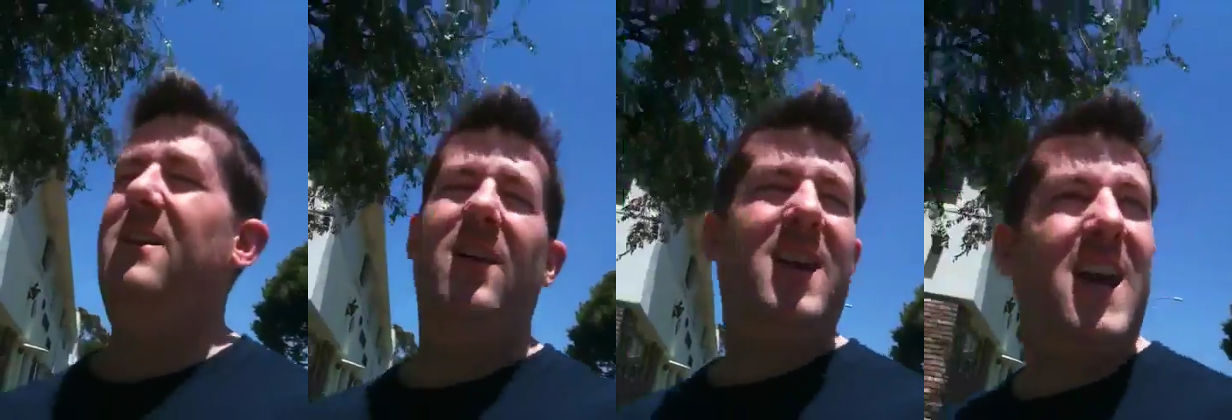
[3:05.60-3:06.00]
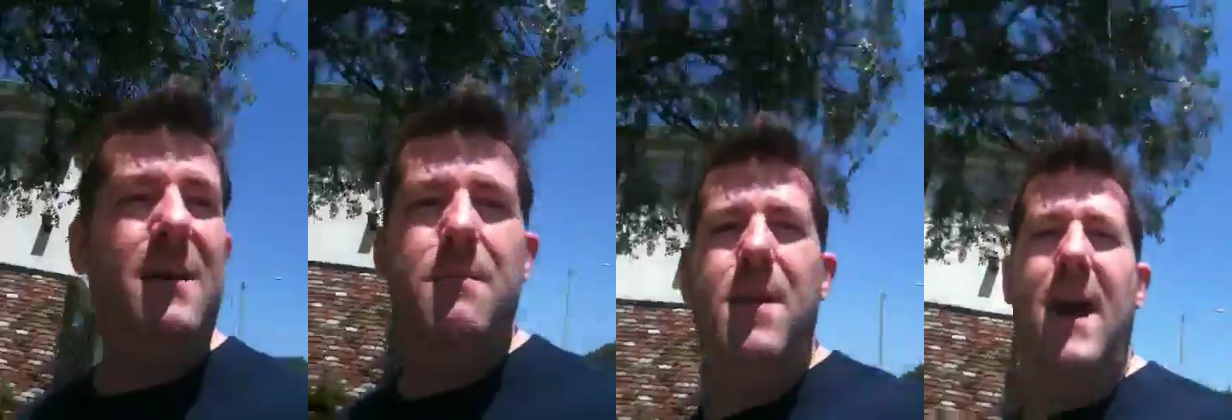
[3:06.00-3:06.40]
can't
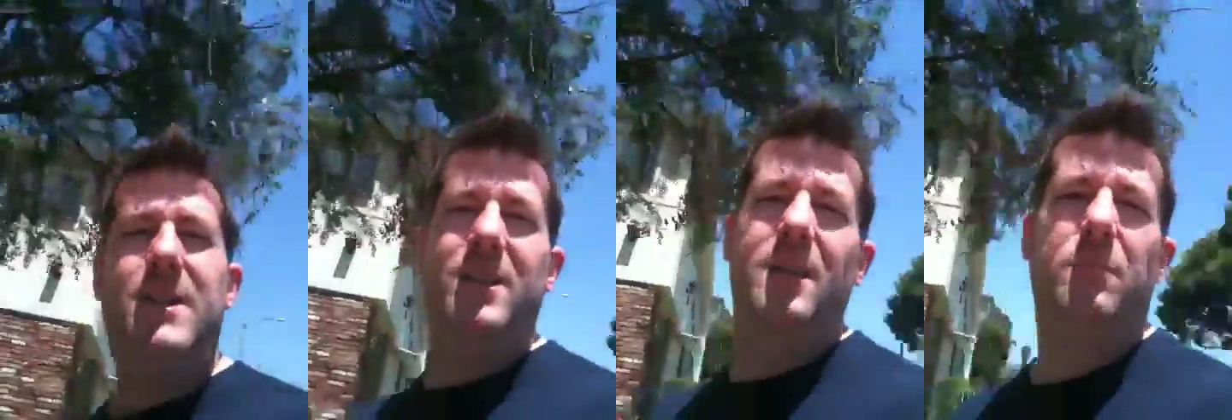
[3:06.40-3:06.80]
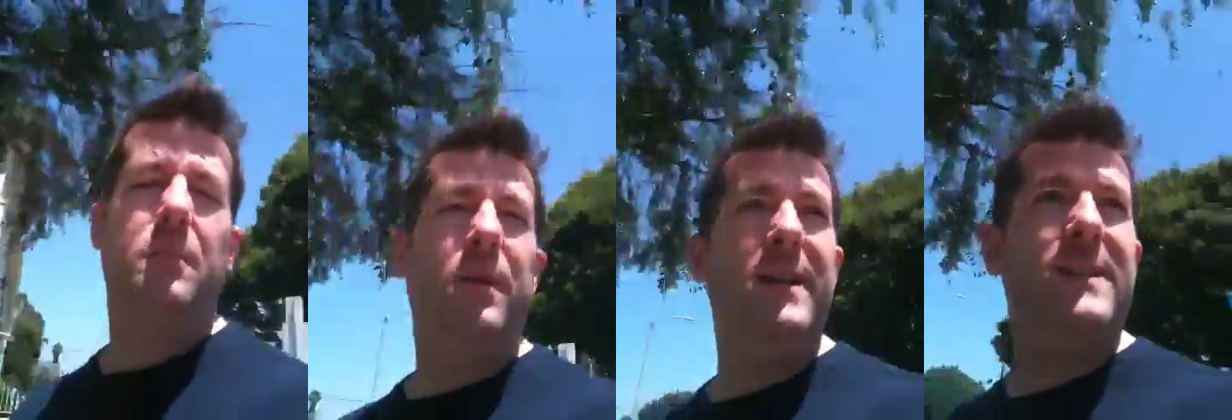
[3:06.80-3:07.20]
imagine them
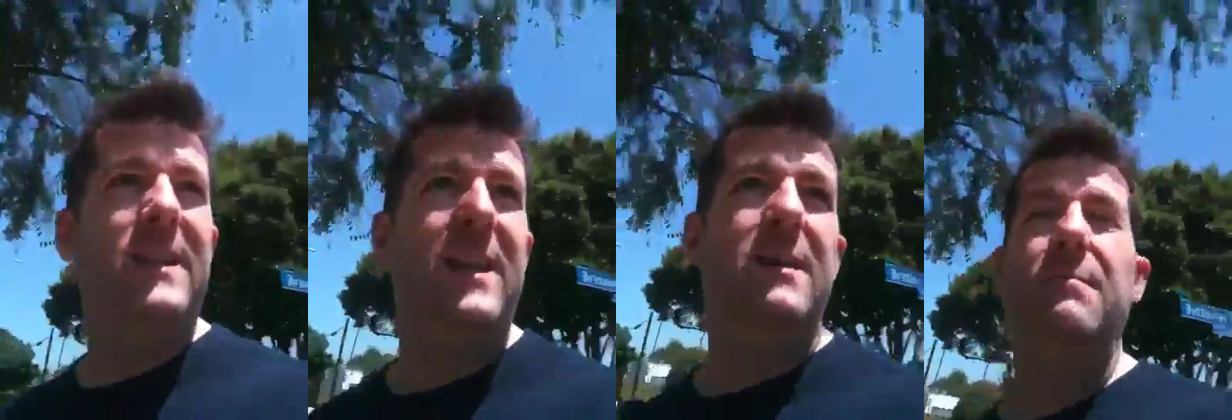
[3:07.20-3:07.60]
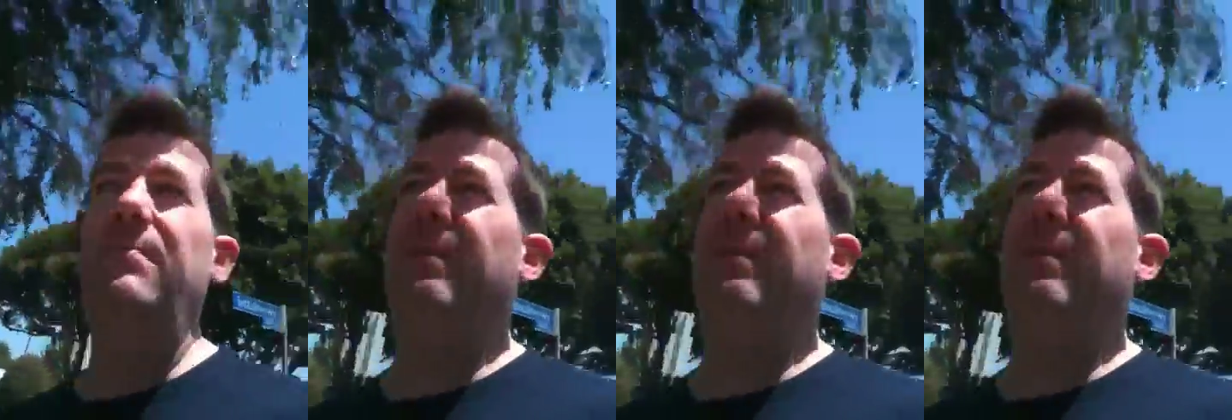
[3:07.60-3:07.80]
replacing him